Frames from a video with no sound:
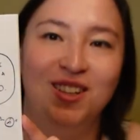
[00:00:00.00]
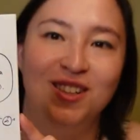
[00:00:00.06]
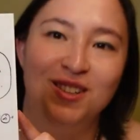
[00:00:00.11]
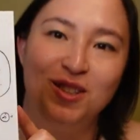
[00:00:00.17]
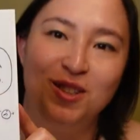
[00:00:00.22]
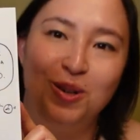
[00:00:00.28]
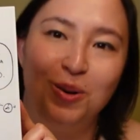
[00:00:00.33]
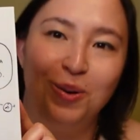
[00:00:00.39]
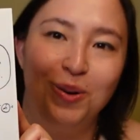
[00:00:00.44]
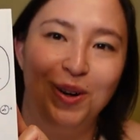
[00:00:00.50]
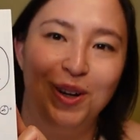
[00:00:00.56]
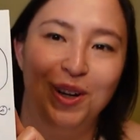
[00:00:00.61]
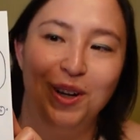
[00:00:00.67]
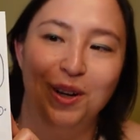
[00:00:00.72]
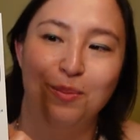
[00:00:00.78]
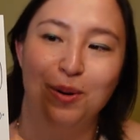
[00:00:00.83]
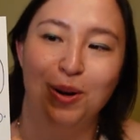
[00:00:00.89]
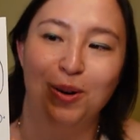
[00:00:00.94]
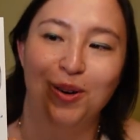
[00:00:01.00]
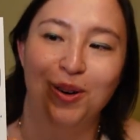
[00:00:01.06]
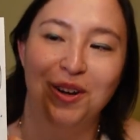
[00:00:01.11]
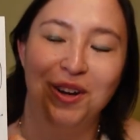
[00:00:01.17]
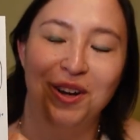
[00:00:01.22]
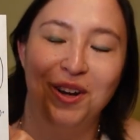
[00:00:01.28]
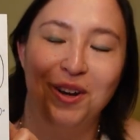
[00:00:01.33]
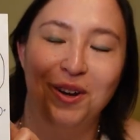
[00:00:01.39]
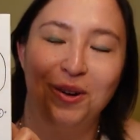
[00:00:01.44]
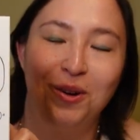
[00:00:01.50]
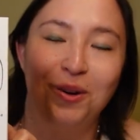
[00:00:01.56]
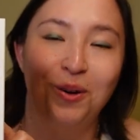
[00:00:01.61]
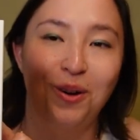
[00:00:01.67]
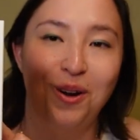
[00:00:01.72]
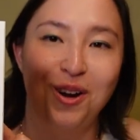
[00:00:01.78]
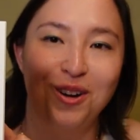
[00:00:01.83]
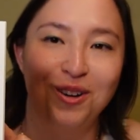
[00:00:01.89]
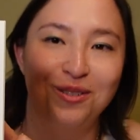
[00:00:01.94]
a story about a
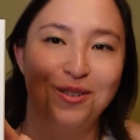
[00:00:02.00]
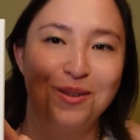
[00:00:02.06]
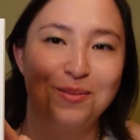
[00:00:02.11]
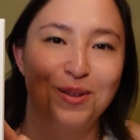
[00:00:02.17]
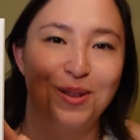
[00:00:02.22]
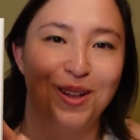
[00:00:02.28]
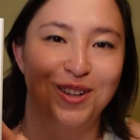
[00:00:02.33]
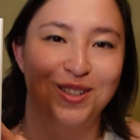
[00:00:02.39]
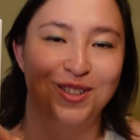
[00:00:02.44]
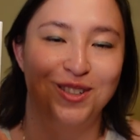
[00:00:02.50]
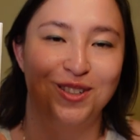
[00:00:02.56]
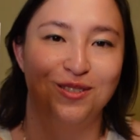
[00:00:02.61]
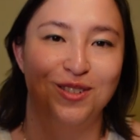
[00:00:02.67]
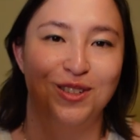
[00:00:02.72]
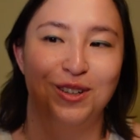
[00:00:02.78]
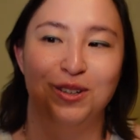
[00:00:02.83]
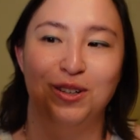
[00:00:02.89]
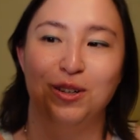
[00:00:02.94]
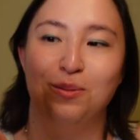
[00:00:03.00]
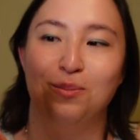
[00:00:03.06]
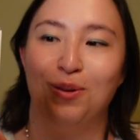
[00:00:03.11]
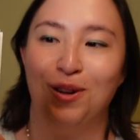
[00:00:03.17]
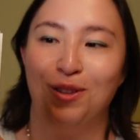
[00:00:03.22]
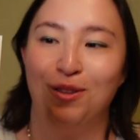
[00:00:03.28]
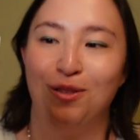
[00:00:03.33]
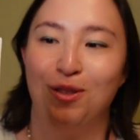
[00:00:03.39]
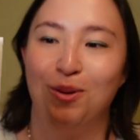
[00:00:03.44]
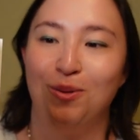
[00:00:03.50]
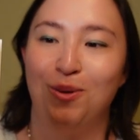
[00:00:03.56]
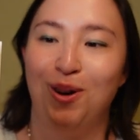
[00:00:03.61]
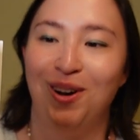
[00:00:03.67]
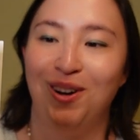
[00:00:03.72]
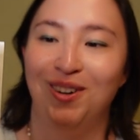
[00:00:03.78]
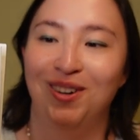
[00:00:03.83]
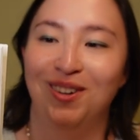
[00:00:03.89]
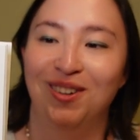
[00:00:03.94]
Korok from The Legend of Zelda Breath of the
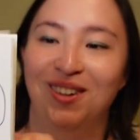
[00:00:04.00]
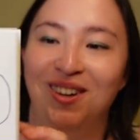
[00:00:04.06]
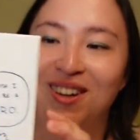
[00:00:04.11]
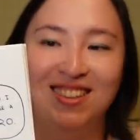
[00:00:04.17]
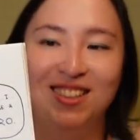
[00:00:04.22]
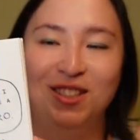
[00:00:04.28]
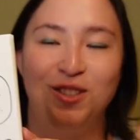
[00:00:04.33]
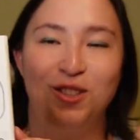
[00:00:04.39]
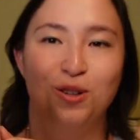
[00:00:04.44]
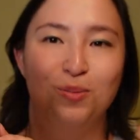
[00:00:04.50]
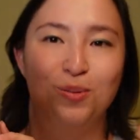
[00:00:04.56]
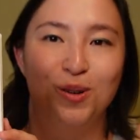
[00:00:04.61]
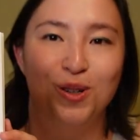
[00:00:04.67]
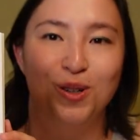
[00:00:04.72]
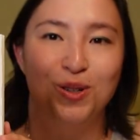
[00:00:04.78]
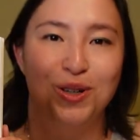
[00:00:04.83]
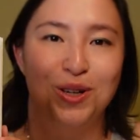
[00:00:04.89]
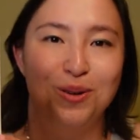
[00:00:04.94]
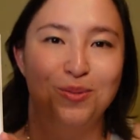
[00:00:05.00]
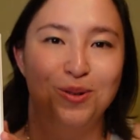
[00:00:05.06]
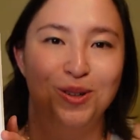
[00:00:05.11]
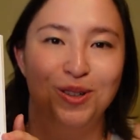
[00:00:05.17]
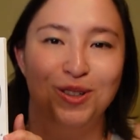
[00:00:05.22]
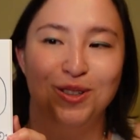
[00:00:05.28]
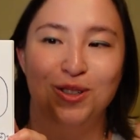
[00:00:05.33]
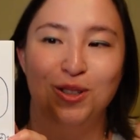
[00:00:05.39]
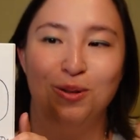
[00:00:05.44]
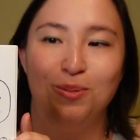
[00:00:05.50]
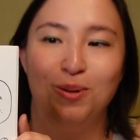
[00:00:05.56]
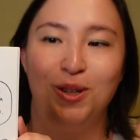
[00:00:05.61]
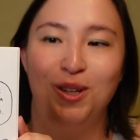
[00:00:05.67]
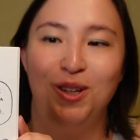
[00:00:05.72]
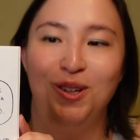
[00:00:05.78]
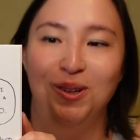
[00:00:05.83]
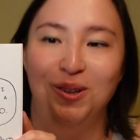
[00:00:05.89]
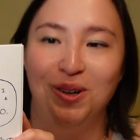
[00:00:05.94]
Wild. It's super adorable and super
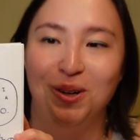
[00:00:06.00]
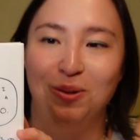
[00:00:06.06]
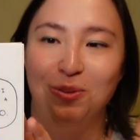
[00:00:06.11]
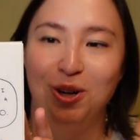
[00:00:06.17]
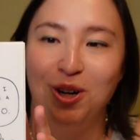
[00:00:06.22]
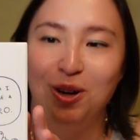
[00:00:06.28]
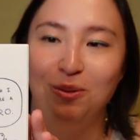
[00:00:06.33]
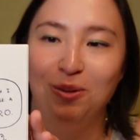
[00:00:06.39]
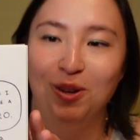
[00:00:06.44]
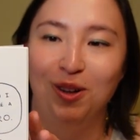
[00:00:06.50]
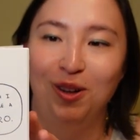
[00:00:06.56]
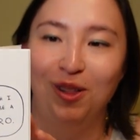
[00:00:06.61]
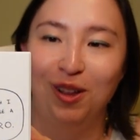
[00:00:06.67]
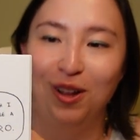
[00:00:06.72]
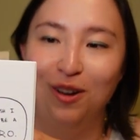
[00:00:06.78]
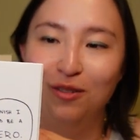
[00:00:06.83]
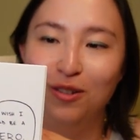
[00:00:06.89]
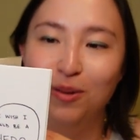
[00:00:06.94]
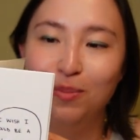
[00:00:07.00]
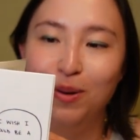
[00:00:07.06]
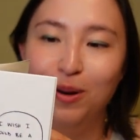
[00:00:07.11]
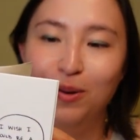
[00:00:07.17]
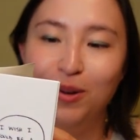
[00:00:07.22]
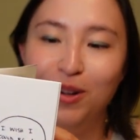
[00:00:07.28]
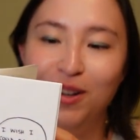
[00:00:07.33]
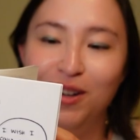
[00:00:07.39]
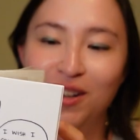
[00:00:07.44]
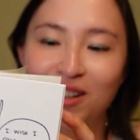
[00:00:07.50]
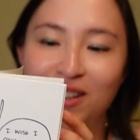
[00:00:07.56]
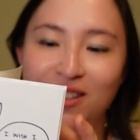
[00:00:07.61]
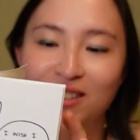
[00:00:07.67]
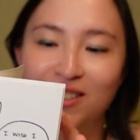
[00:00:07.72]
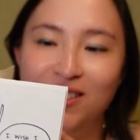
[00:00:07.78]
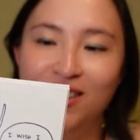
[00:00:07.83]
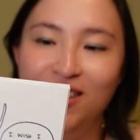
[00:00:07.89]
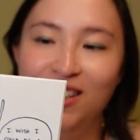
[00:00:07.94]
cute. And what I really love about it
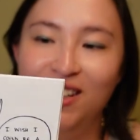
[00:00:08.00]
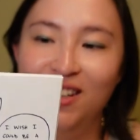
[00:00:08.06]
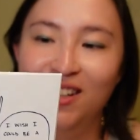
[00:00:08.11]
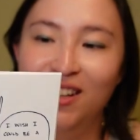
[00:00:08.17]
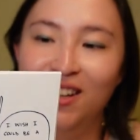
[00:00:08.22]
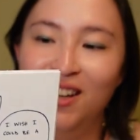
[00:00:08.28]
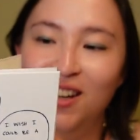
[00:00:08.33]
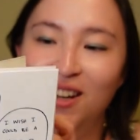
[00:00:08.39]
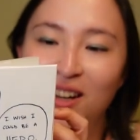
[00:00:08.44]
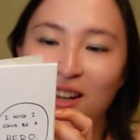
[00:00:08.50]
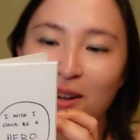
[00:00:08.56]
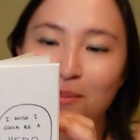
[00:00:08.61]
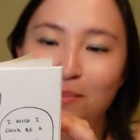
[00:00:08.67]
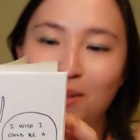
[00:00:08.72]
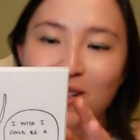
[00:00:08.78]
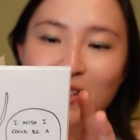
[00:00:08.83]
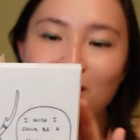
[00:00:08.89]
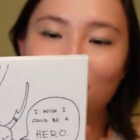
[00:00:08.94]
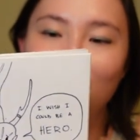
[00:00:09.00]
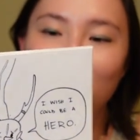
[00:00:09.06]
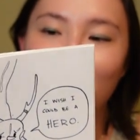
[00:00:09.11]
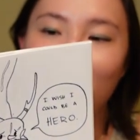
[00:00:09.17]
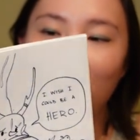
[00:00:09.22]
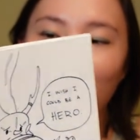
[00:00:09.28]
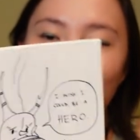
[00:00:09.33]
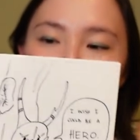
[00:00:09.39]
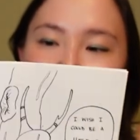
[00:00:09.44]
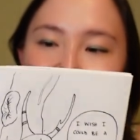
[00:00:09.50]
is the message that the